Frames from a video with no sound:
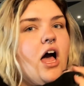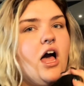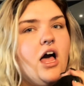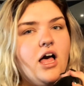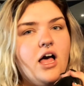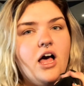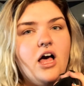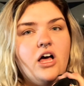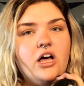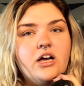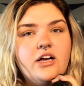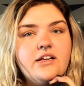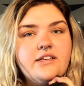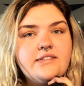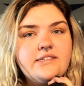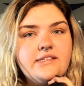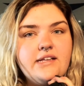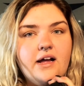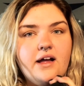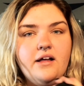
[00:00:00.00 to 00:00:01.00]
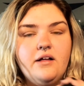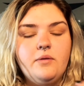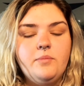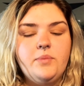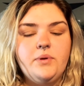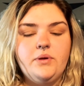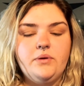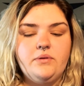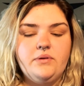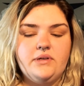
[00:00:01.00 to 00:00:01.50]
UGG style
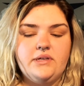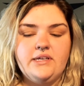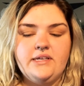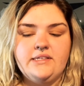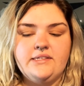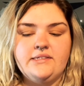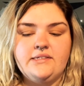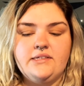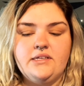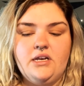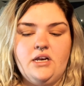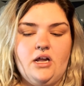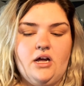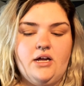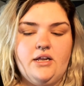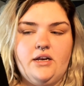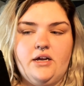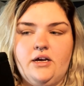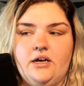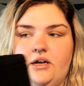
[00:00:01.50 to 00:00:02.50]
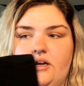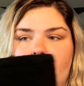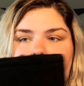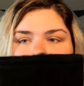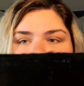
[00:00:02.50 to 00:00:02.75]
boot. It's not UGG,